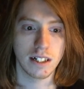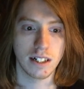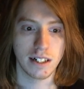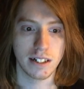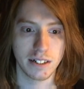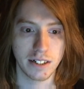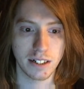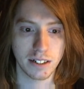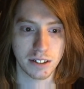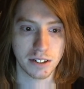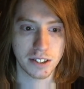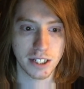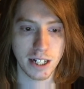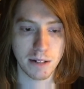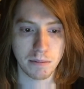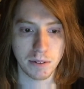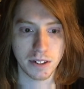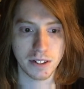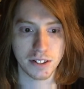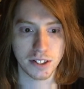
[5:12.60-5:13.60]
Another
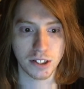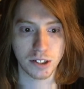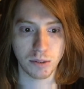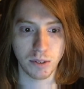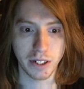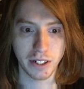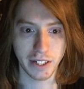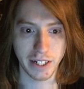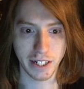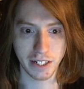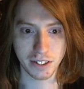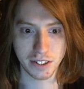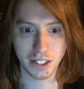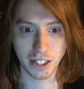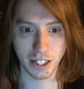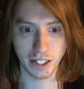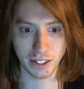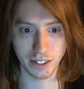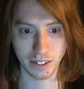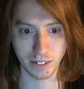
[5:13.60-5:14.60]
example is the
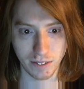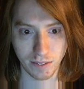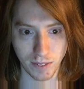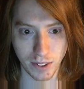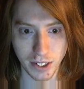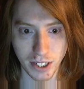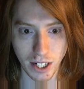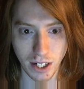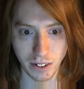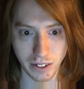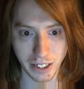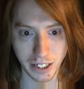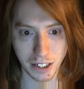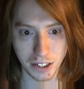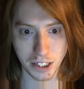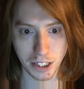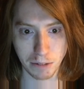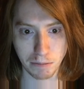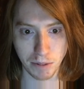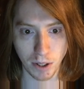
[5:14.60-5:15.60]
2018 Renault
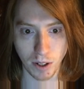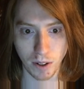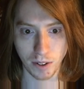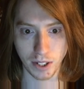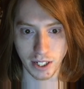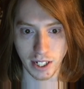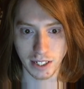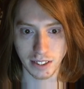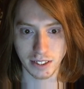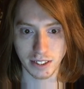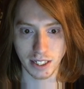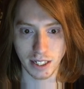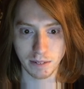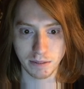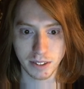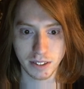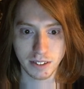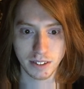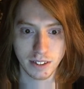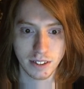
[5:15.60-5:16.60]
Easy Pro
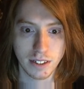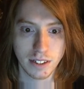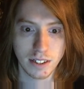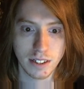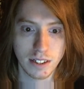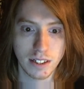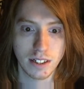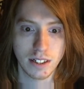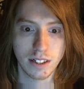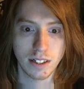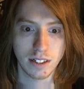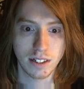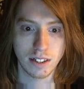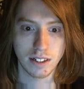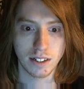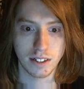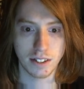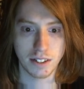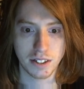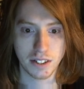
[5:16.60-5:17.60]
concept.
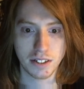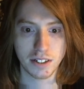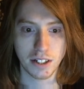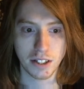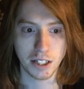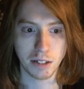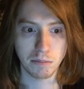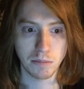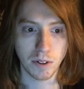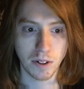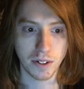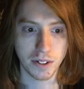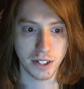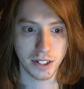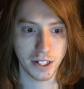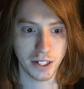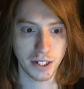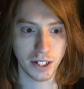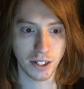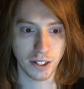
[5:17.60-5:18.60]
This is nothing more
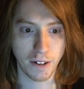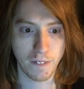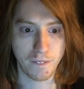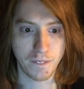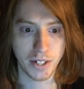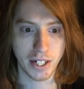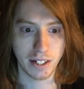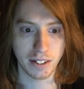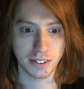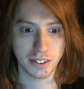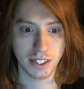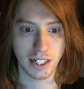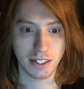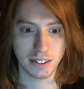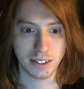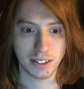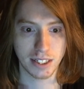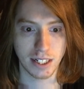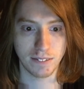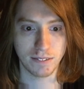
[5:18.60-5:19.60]
than another failed
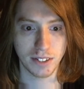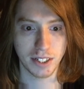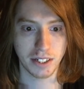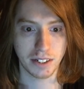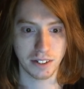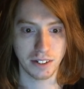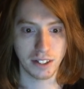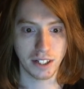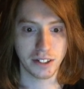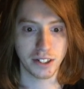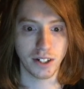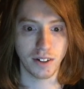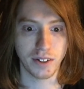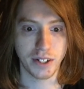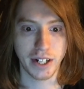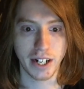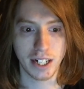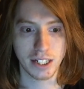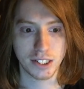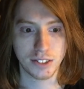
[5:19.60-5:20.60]
concept vehicle that no one
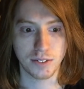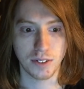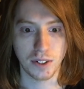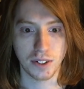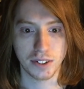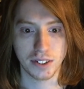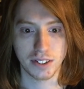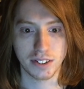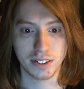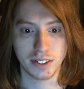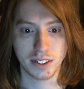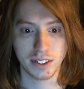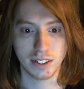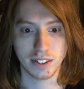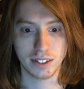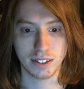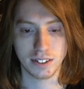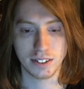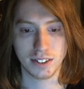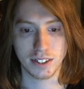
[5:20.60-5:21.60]
asked for, since
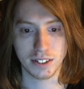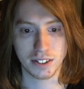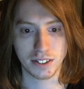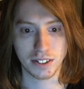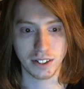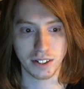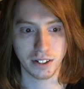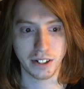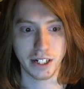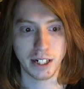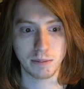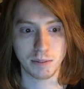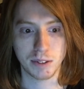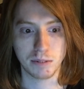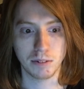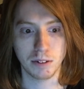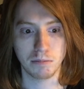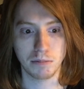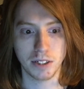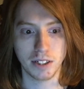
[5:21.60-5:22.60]
it's just another
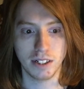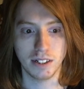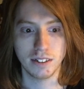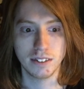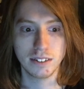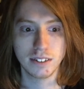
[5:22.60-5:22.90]
hipstermobile.